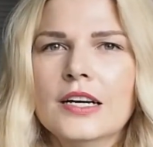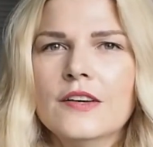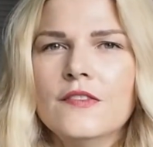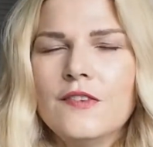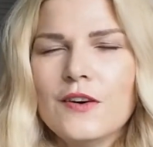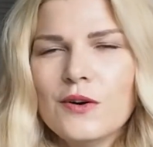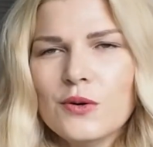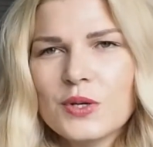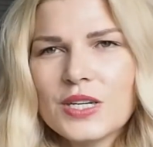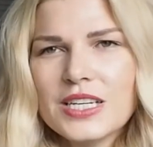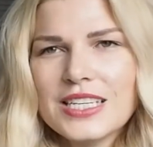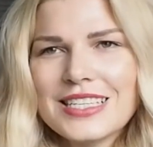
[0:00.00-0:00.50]

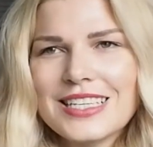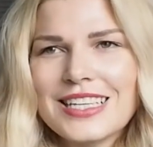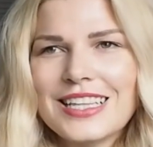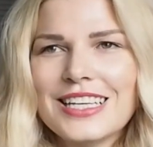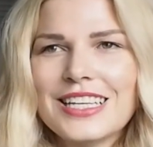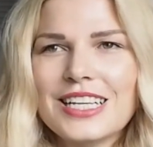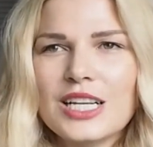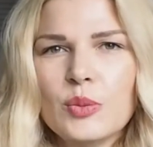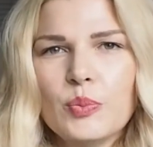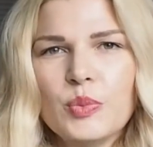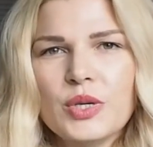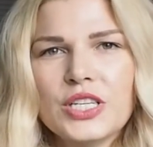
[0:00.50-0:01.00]
focus a
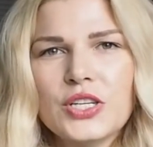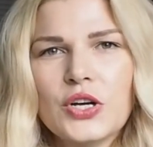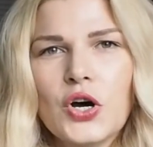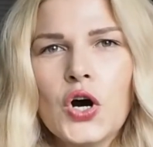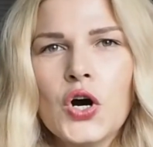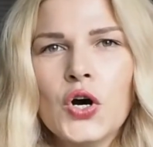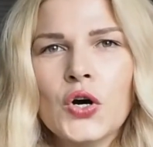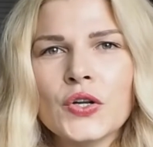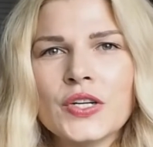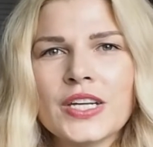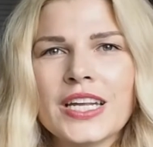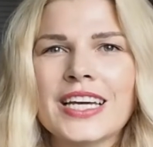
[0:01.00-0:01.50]
little bit
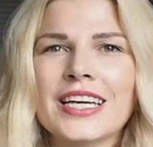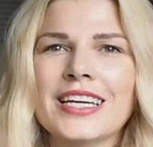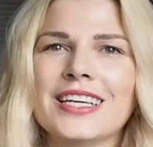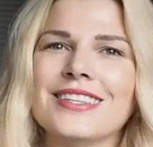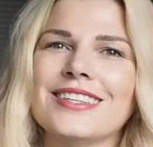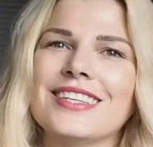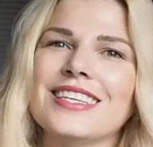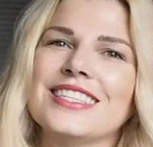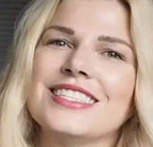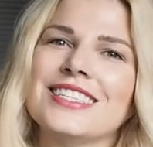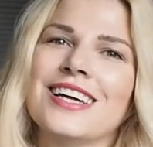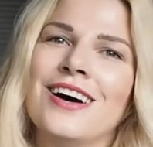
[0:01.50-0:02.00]
on
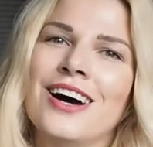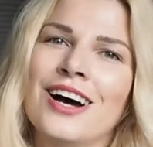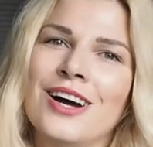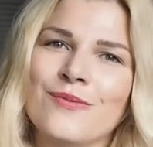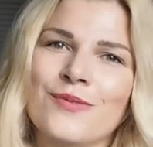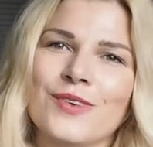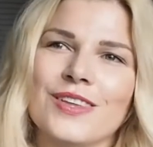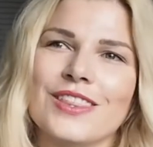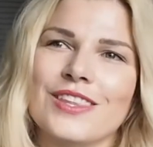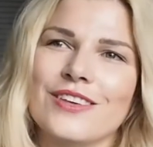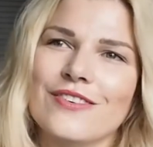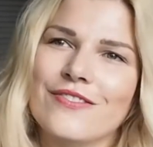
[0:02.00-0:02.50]
the time
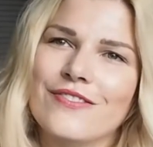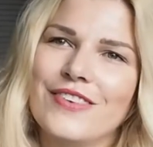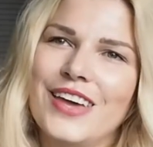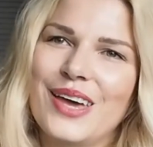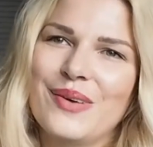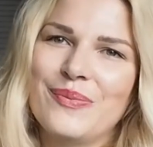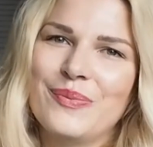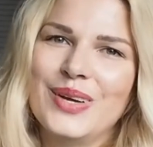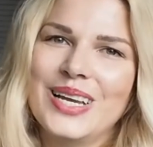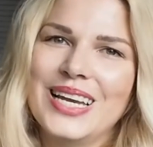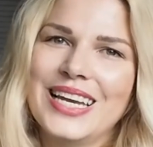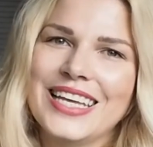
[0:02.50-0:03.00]
with the
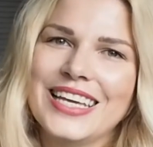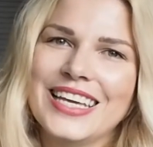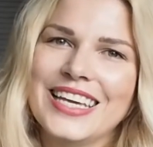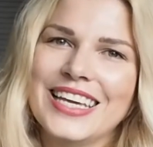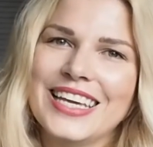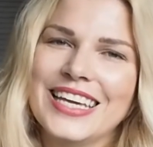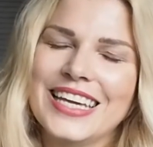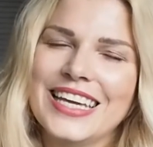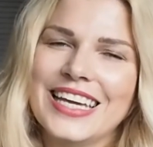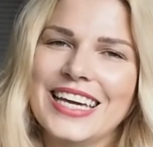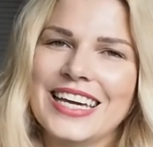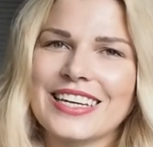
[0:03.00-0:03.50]

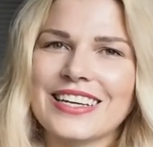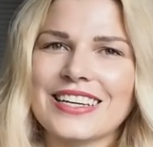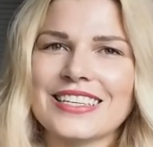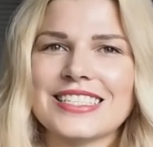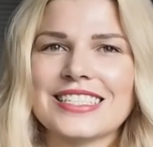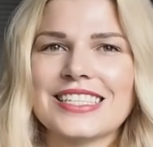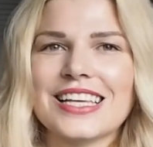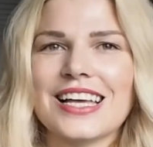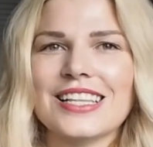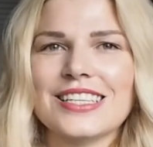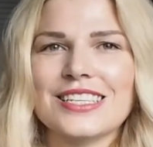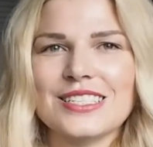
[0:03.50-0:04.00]
family, and I
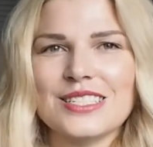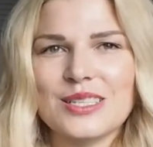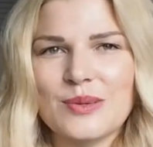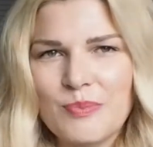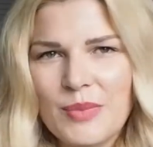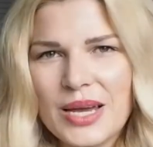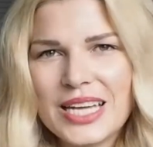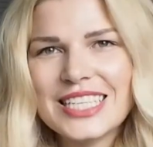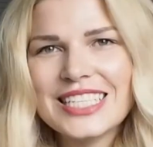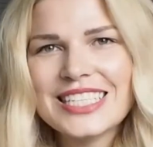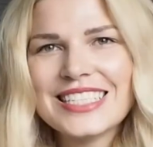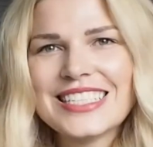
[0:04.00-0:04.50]
started to
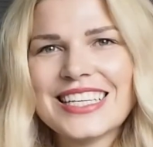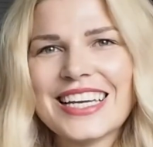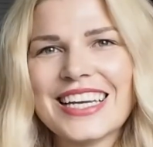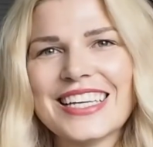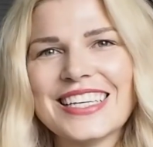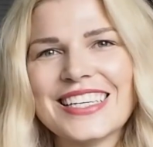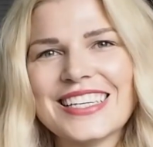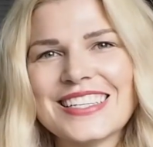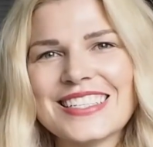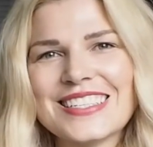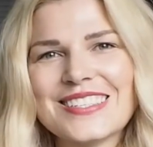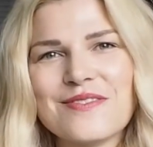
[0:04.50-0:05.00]

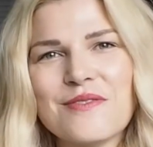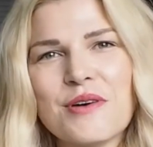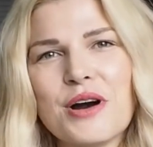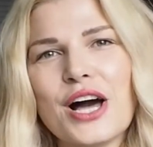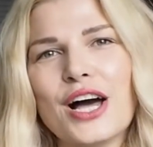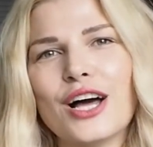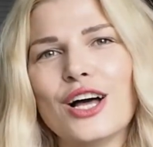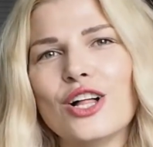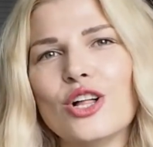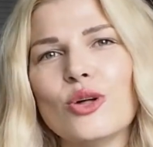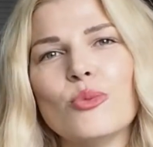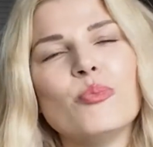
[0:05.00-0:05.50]
meditate as
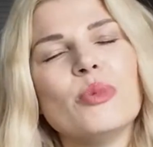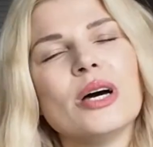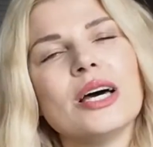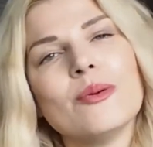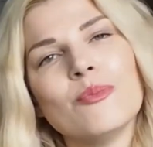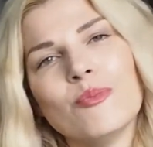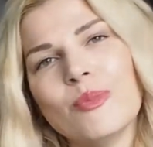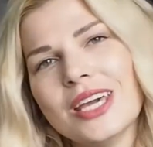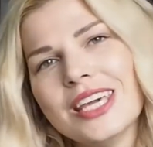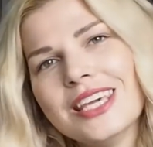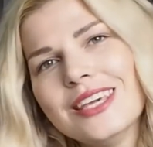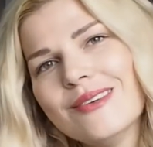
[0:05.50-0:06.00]
well, but
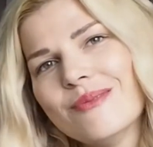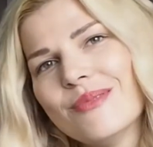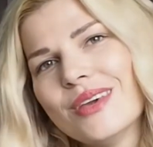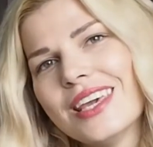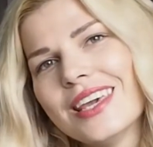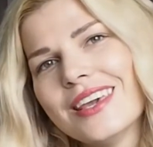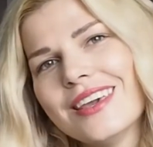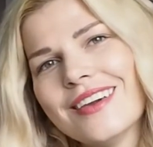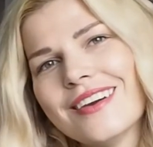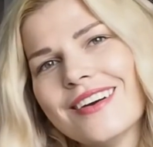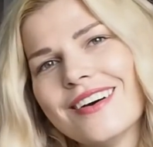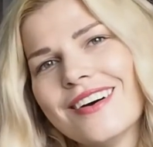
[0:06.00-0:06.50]

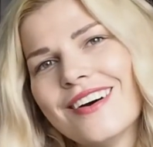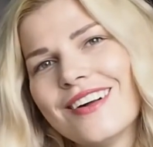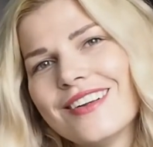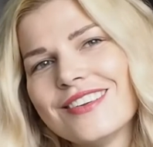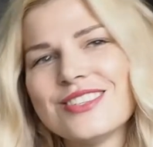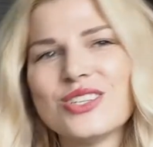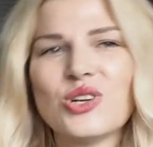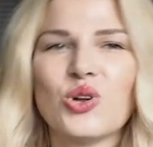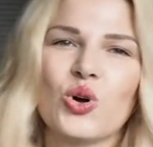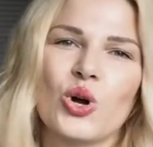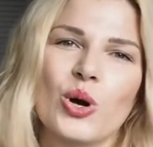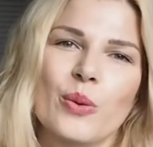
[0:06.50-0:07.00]
maybe I'll
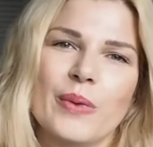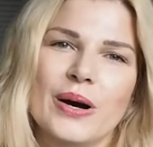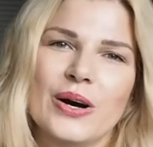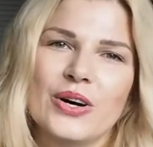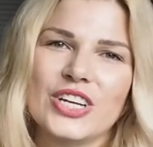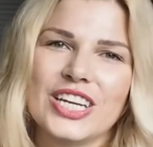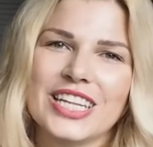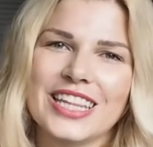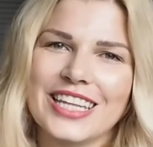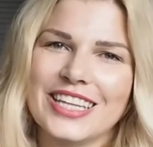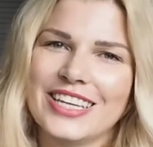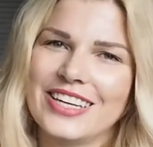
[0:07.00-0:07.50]
talk about
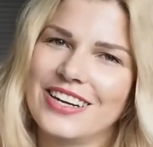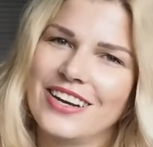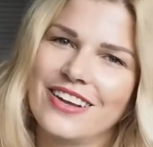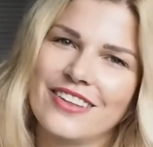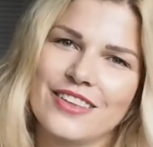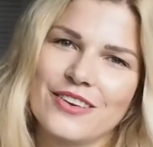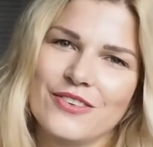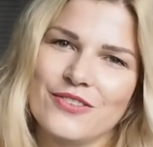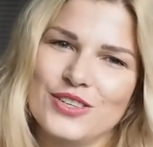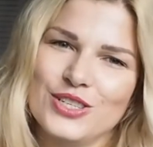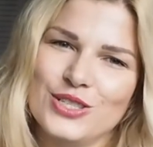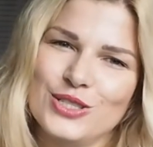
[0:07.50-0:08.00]
it in
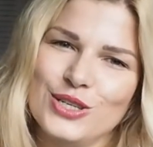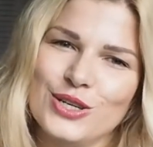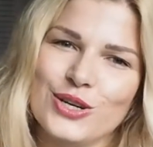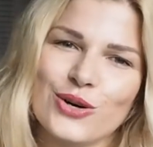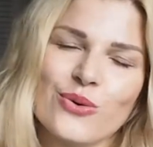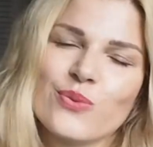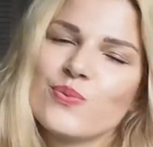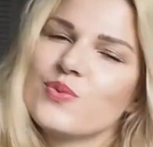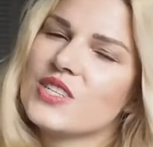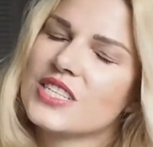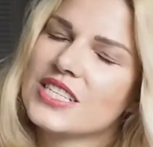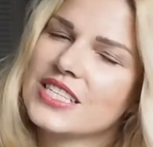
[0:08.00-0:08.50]
another
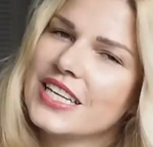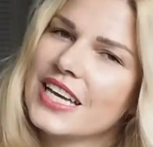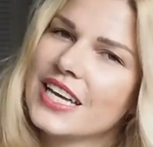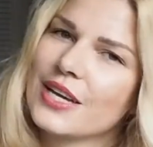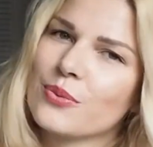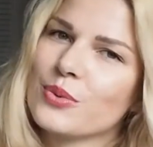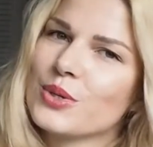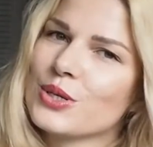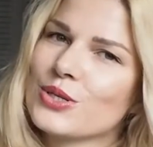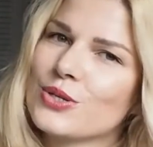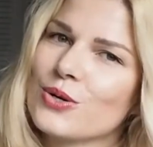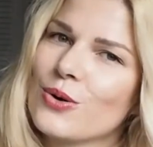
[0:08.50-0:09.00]
video. Today
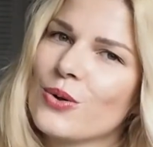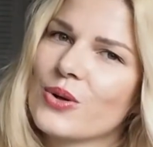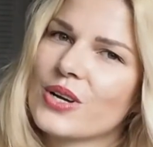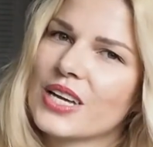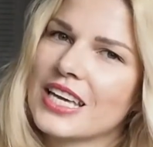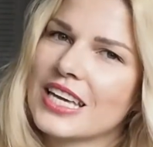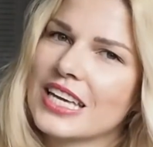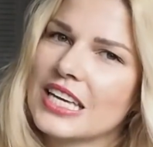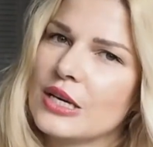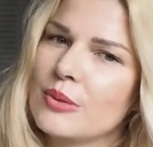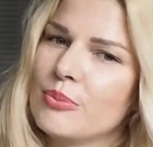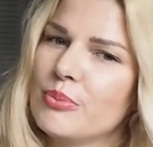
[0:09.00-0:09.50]
we're
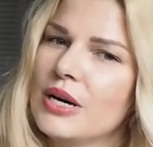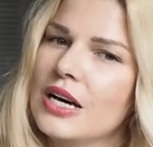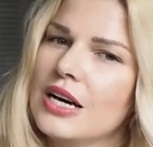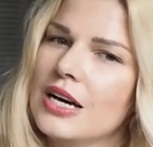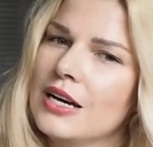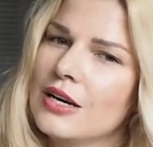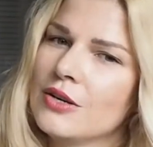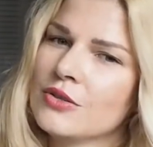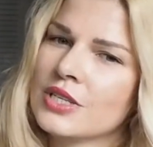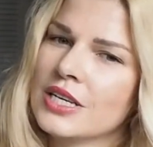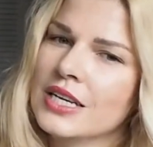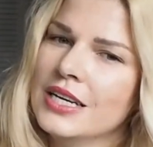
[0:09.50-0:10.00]
talking
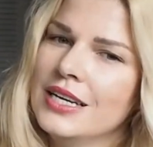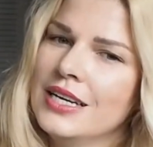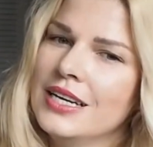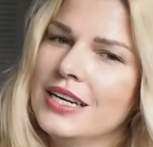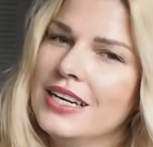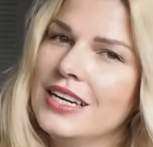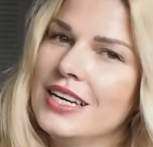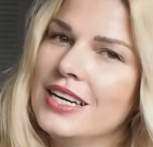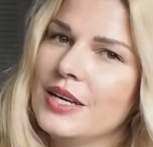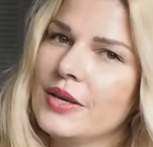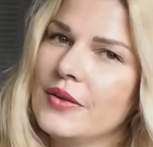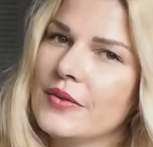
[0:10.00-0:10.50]
about
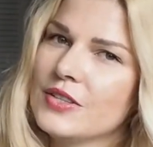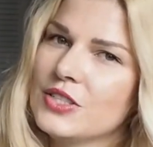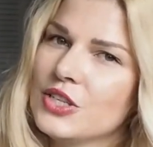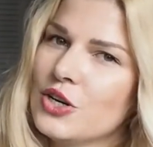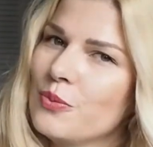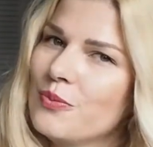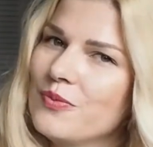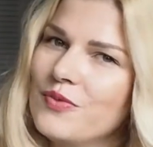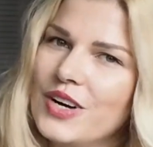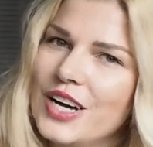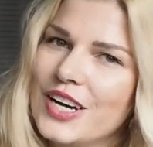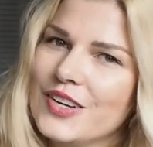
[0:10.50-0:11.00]

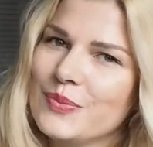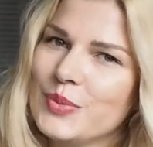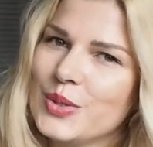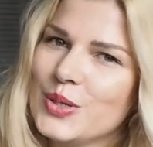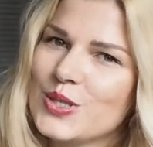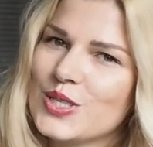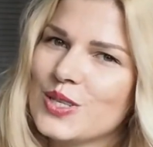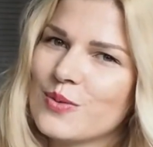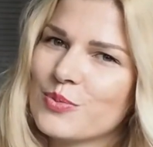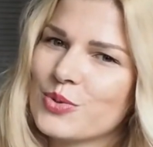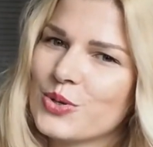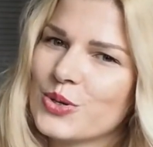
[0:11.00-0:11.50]
top 5
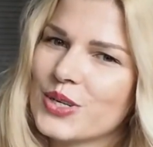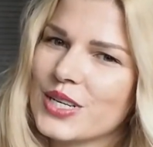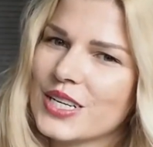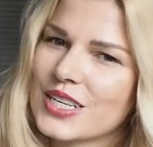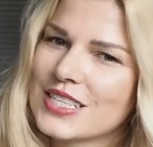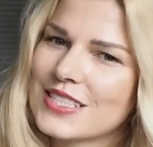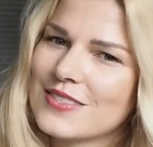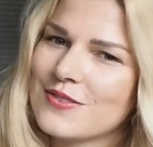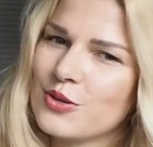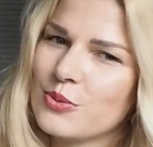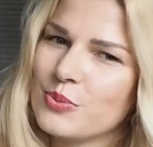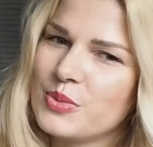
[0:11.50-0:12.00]
beauty
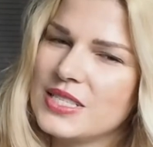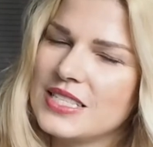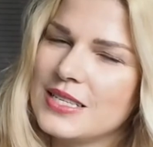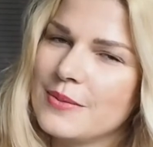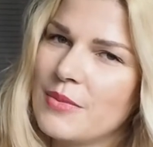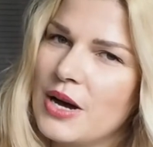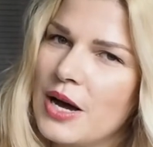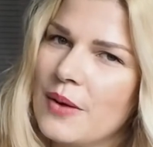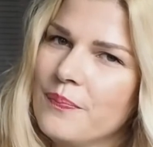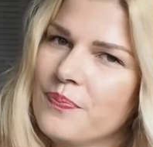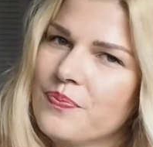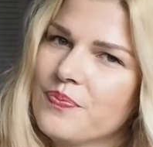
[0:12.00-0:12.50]
products for busy
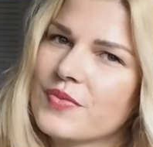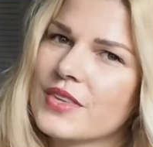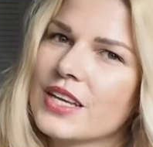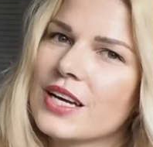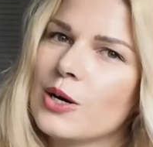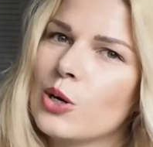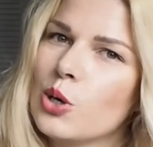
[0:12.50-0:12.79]
mum.